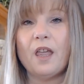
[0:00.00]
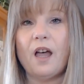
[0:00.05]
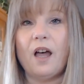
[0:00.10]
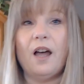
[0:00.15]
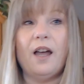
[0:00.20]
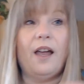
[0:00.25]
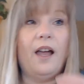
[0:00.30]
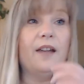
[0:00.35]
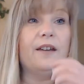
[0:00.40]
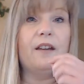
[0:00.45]

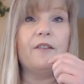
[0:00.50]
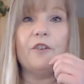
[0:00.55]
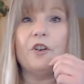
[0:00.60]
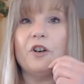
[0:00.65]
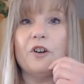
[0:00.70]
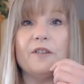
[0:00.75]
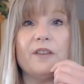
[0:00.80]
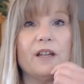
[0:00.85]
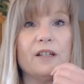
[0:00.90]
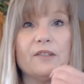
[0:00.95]
I never
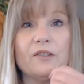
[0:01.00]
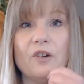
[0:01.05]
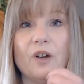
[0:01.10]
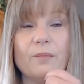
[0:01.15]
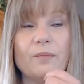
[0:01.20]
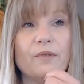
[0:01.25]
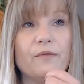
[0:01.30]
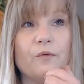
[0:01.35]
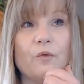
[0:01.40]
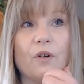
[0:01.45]
heard that
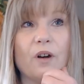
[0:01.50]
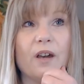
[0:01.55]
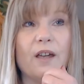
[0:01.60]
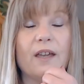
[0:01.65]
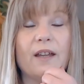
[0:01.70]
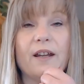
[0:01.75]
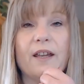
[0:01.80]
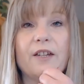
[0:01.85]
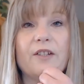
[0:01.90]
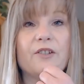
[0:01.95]
song before,
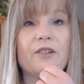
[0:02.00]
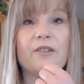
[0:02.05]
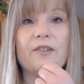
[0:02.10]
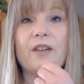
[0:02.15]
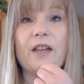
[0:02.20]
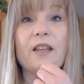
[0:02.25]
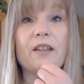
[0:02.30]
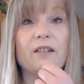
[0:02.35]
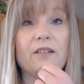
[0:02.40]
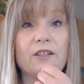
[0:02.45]
and I
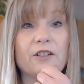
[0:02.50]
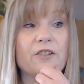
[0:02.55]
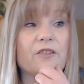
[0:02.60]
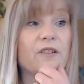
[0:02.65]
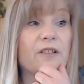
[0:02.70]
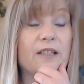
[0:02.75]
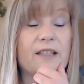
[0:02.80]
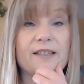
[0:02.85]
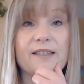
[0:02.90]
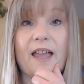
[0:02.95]

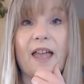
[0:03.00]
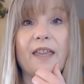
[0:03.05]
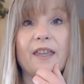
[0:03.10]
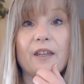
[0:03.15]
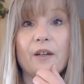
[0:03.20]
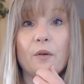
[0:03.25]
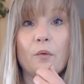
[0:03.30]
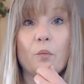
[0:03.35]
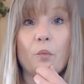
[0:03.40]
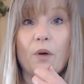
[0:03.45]
literally sang
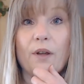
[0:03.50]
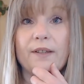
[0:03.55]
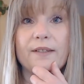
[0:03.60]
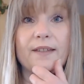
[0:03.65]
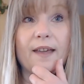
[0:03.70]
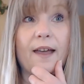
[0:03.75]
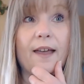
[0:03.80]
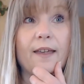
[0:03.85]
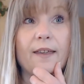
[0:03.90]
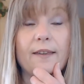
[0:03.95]
it in one
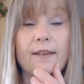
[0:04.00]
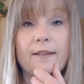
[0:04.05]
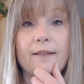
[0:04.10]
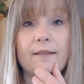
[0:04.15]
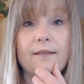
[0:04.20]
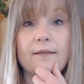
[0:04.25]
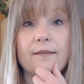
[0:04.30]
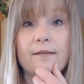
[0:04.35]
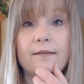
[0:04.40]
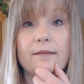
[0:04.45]
day.
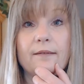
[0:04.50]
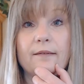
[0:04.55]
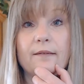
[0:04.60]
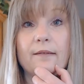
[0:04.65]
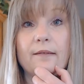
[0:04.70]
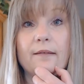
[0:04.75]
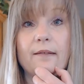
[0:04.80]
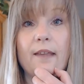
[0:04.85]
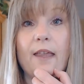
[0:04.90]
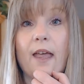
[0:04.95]

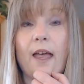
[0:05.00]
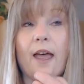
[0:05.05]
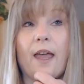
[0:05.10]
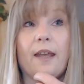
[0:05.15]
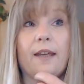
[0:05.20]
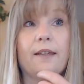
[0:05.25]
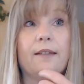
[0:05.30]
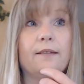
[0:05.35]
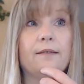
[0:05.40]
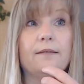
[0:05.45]

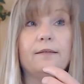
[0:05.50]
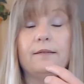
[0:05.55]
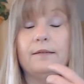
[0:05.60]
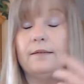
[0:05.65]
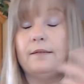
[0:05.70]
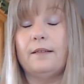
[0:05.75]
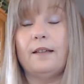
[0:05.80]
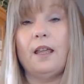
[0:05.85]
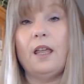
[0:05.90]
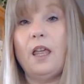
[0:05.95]
And
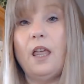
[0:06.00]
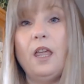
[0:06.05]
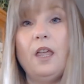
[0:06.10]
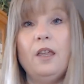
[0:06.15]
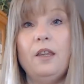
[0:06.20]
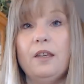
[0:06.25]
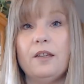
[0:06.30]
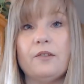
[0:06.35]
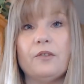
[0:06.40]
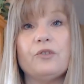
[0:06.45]

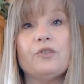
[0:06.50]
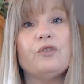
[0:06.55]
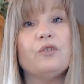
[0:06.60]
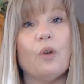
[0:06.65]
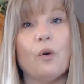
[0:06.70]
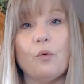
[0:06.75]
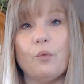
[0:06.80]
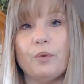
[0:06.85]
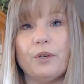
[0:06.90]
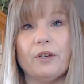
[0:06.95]
it's
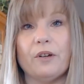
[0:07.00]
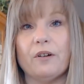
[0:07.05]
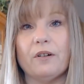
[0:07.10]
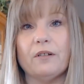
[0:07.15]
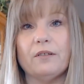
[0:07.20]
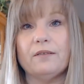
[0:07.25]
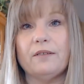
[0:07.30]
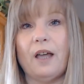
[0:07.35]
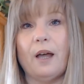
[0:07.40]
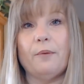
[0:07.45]
so
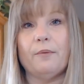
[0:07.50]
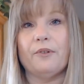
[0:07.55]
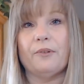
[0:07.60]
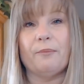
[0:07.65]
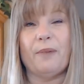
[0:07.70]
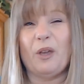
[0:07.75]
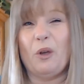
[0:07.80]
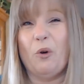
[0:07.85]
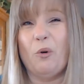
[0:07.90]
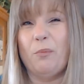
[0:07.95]
weird. That was
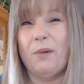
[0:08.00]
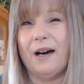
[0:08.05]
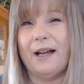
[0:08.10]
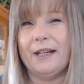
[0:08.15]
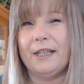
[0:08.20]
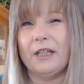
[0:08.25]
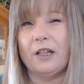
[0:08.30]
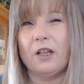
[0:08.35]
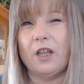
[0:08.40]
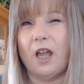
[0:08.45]
my whole
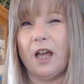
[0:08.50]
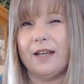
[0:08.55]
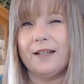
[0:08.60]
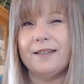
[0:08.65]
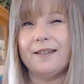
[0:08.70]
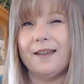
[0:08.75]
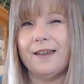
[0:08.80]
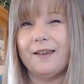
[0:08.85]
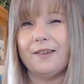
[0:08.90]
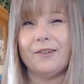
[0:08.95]
Bonnie and Clyde
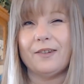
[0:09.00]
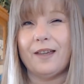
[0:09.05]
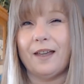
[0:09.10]
days.